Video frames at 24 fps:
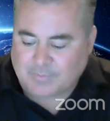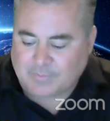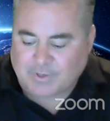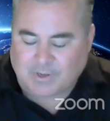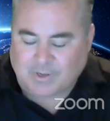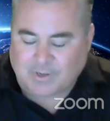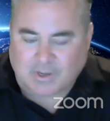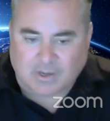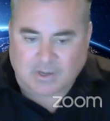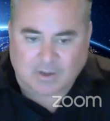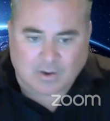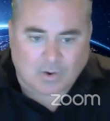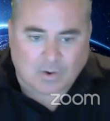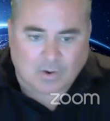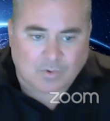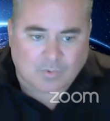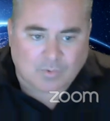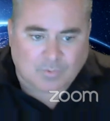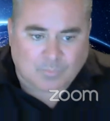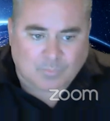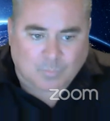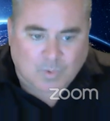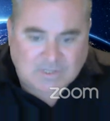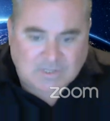But
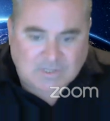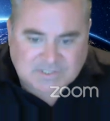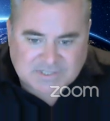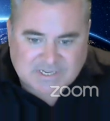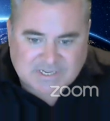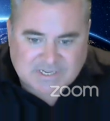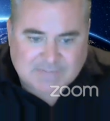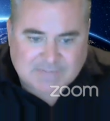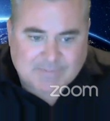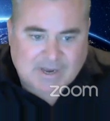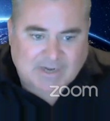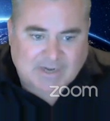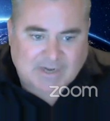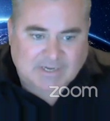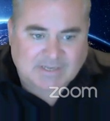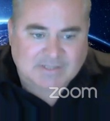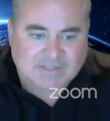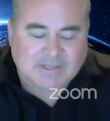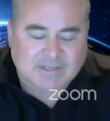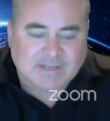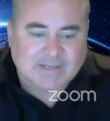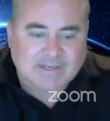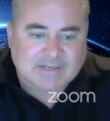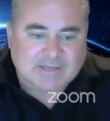what's neat about
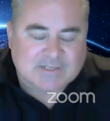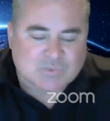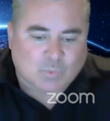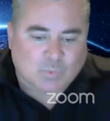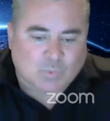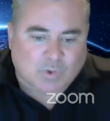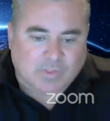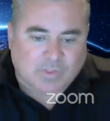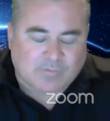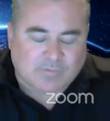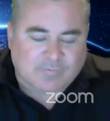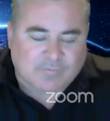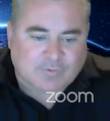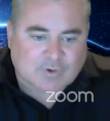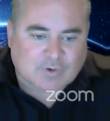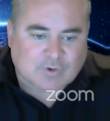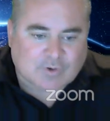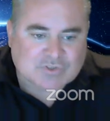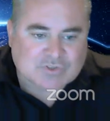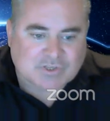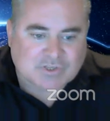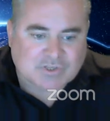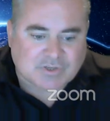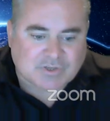it, it's one of the
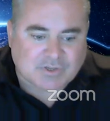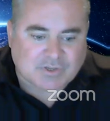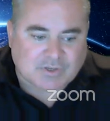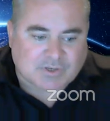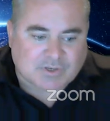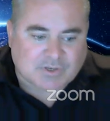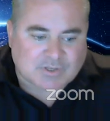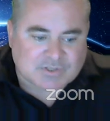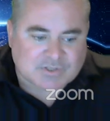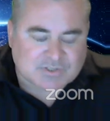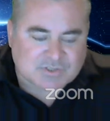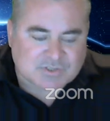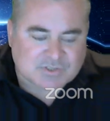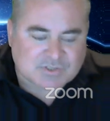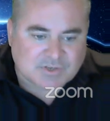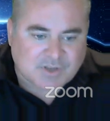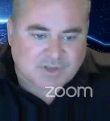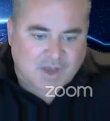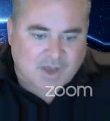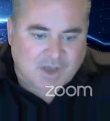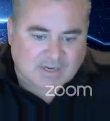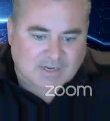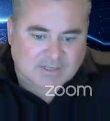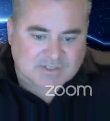first
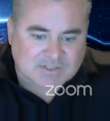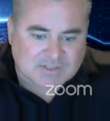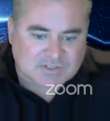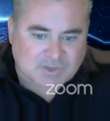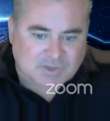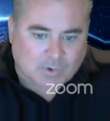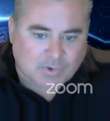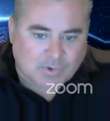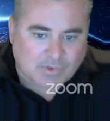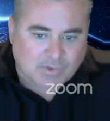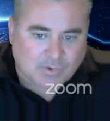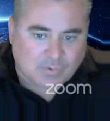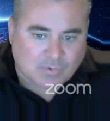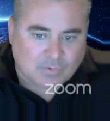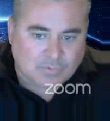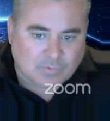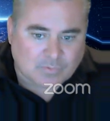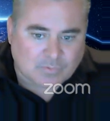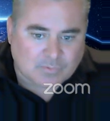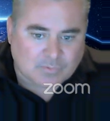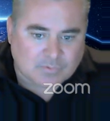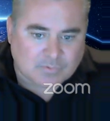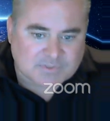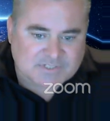non-custodial
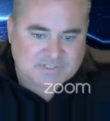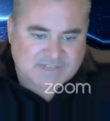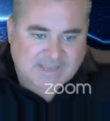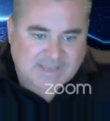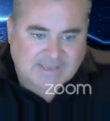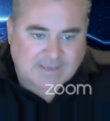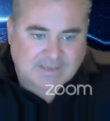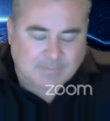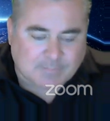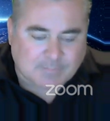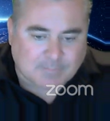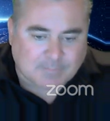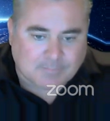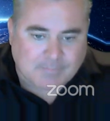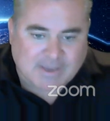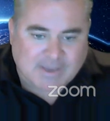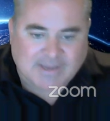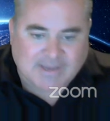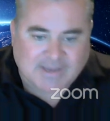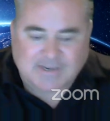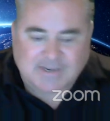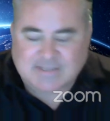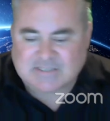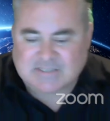staking
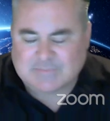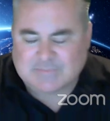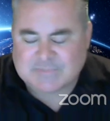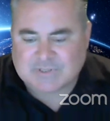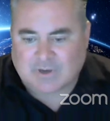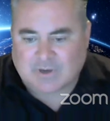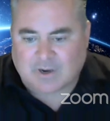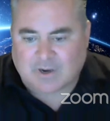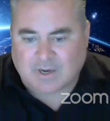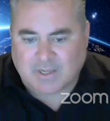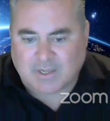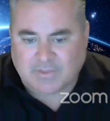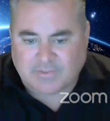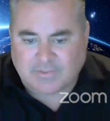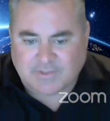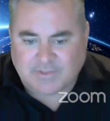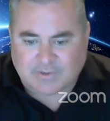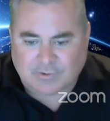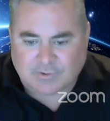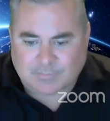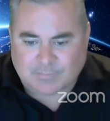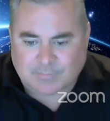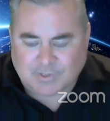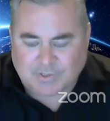mechanisms in
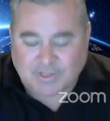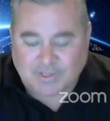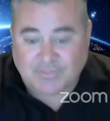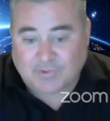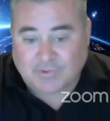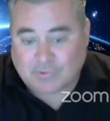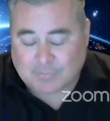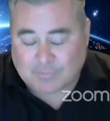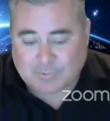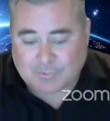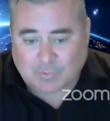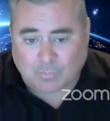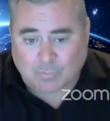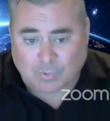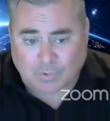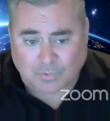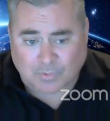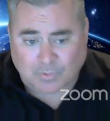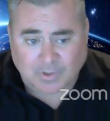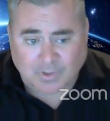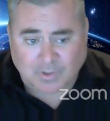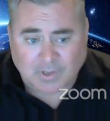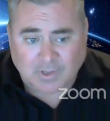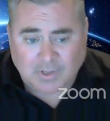the crypto
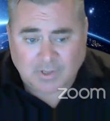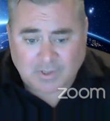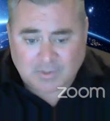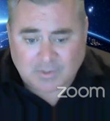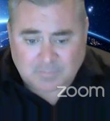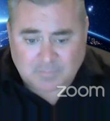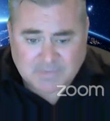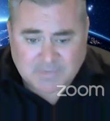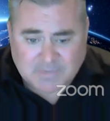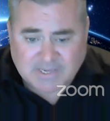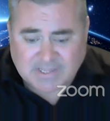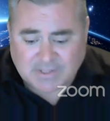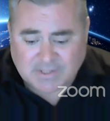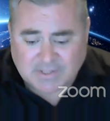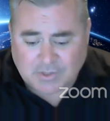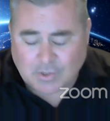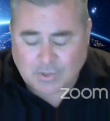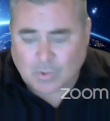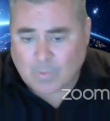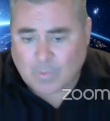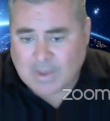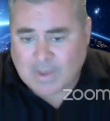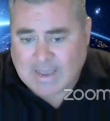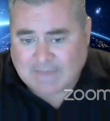world, meaning you
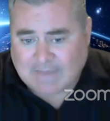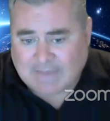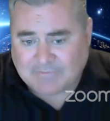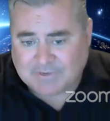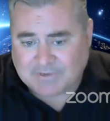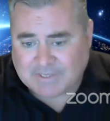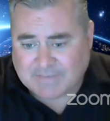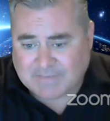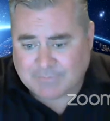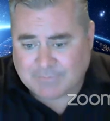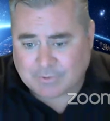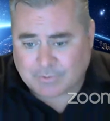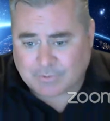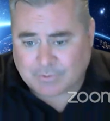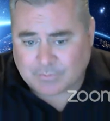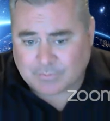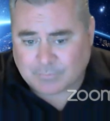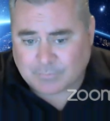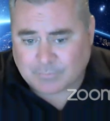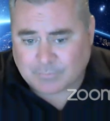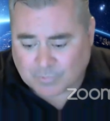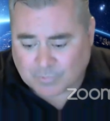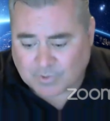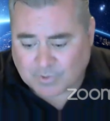don't have to give your
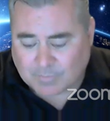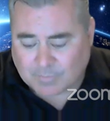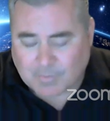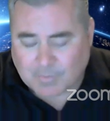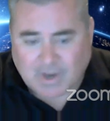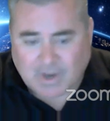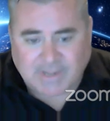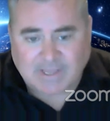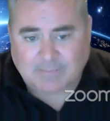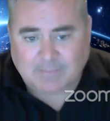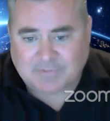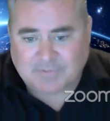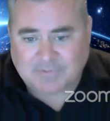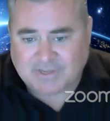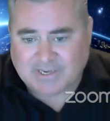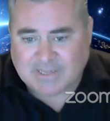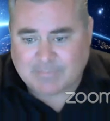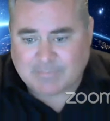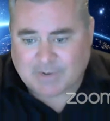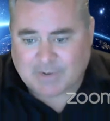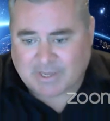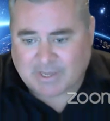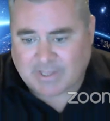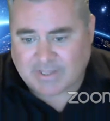money up to
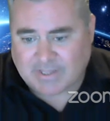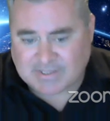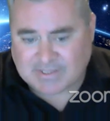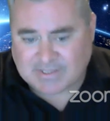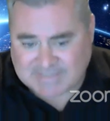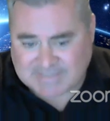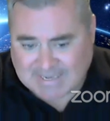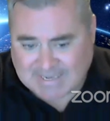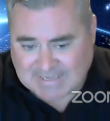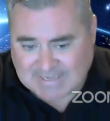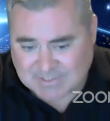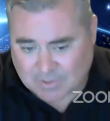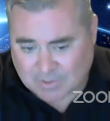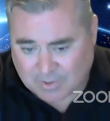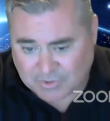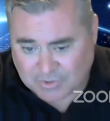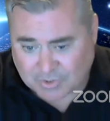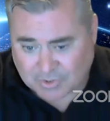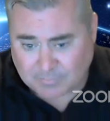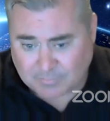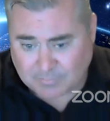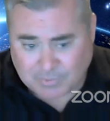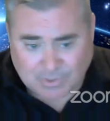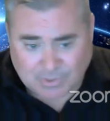anybody. It stays on
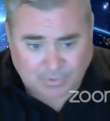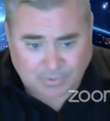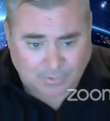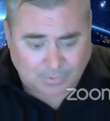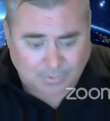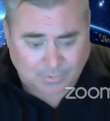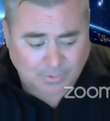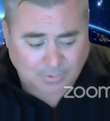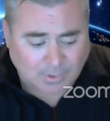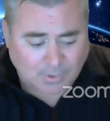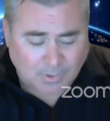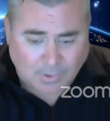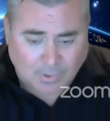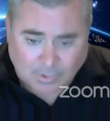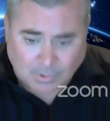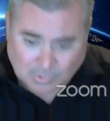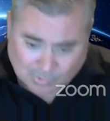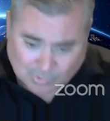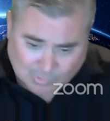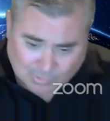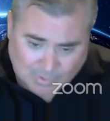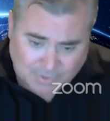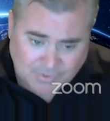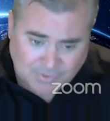your computer
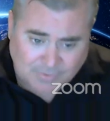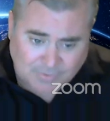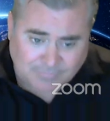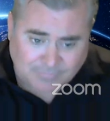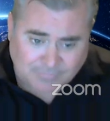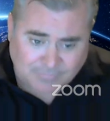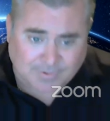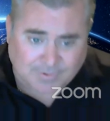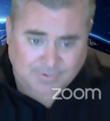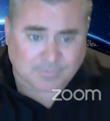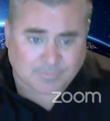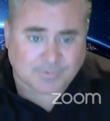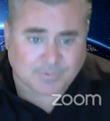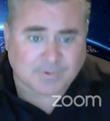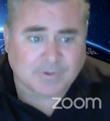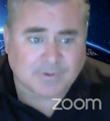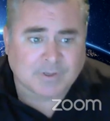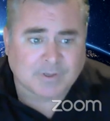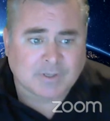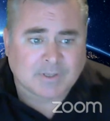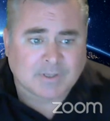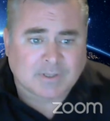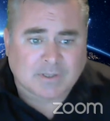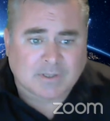or on your phone.
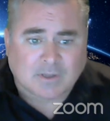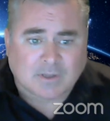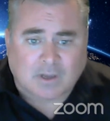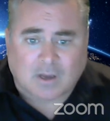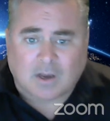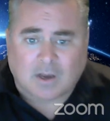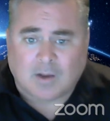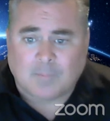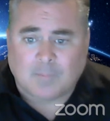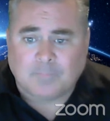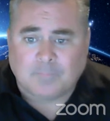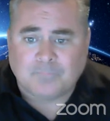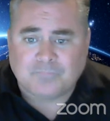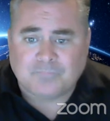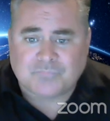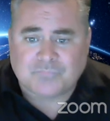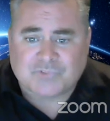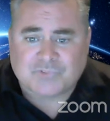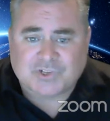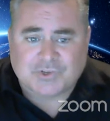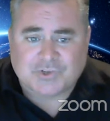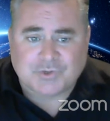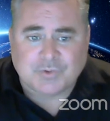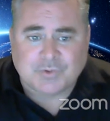
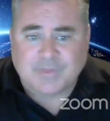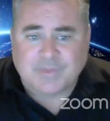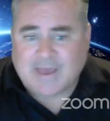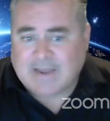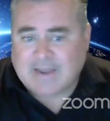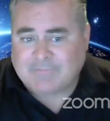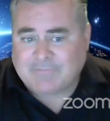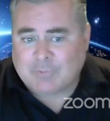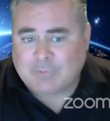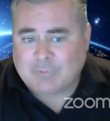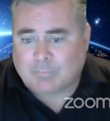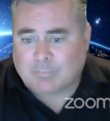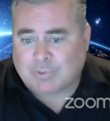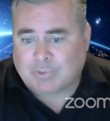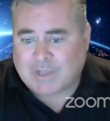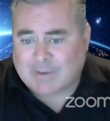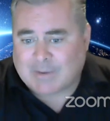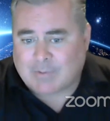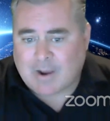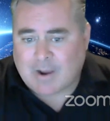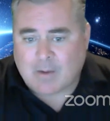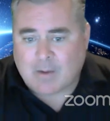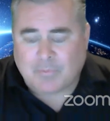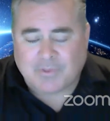To do that, if you want to play
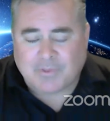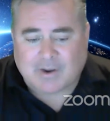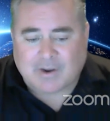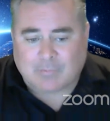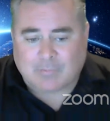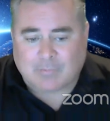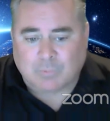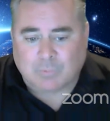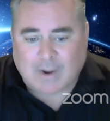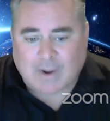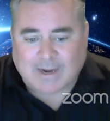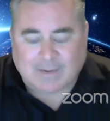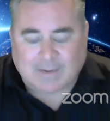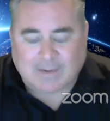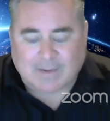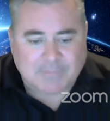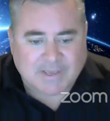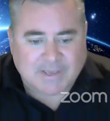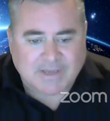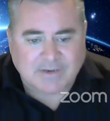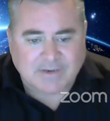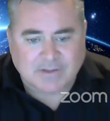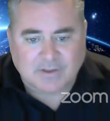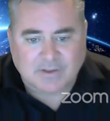around with it, I
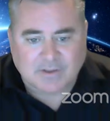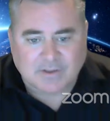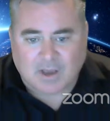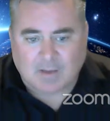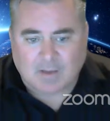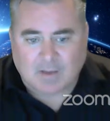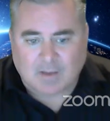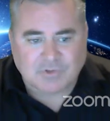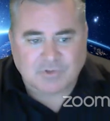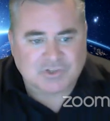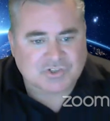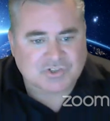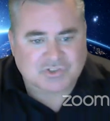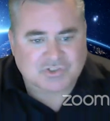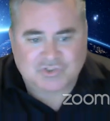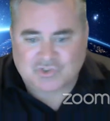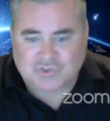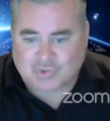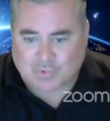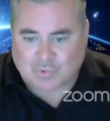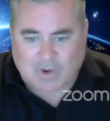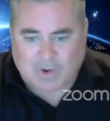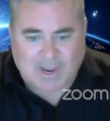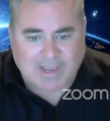recommend just
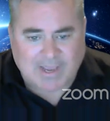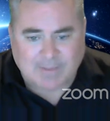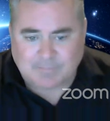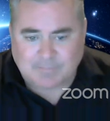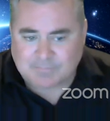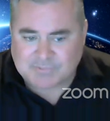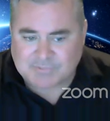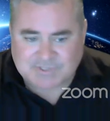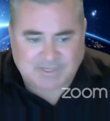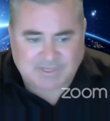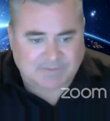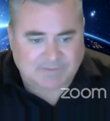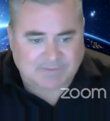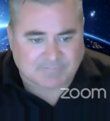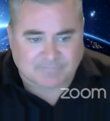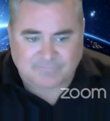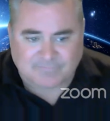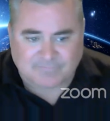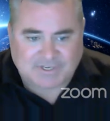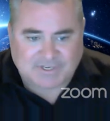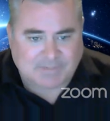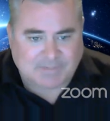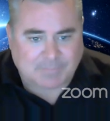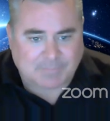try it. Stick
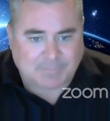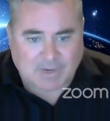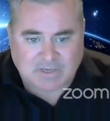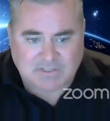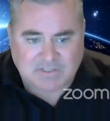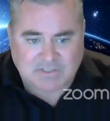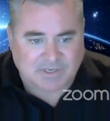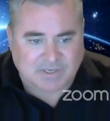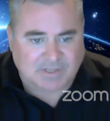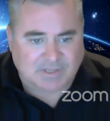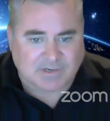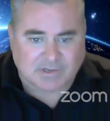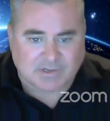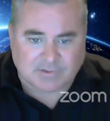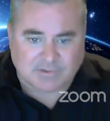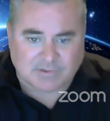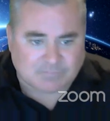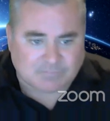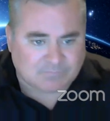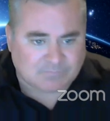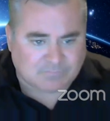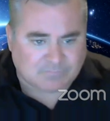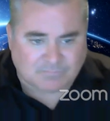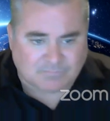50 bucks in, and
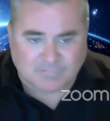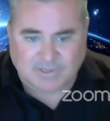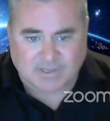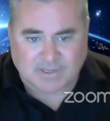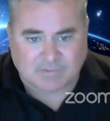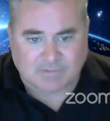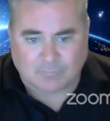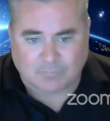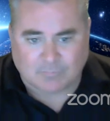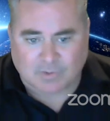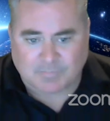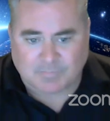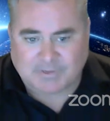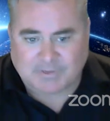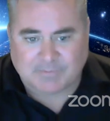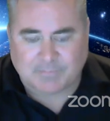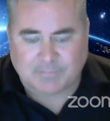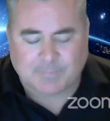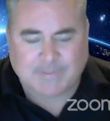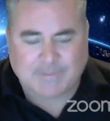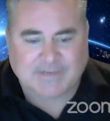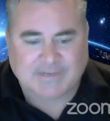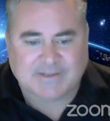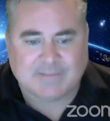it can
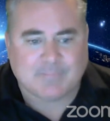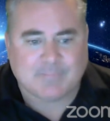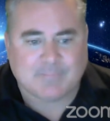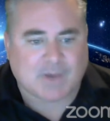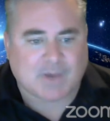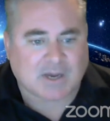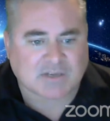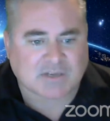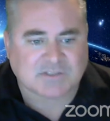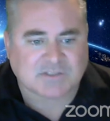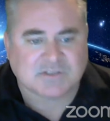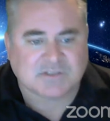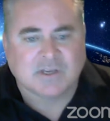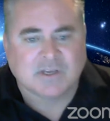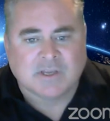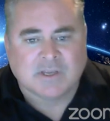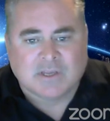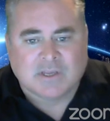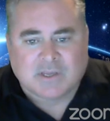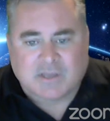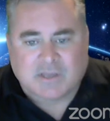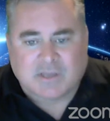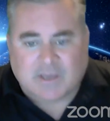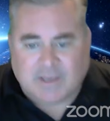be 10 bucks,
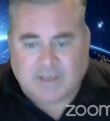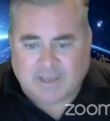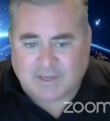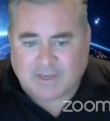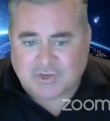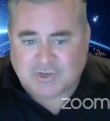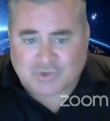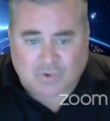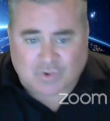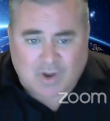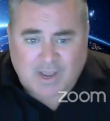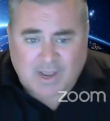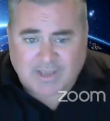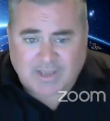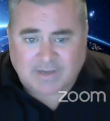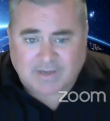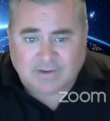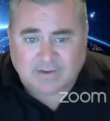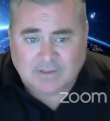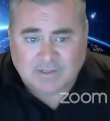and try it.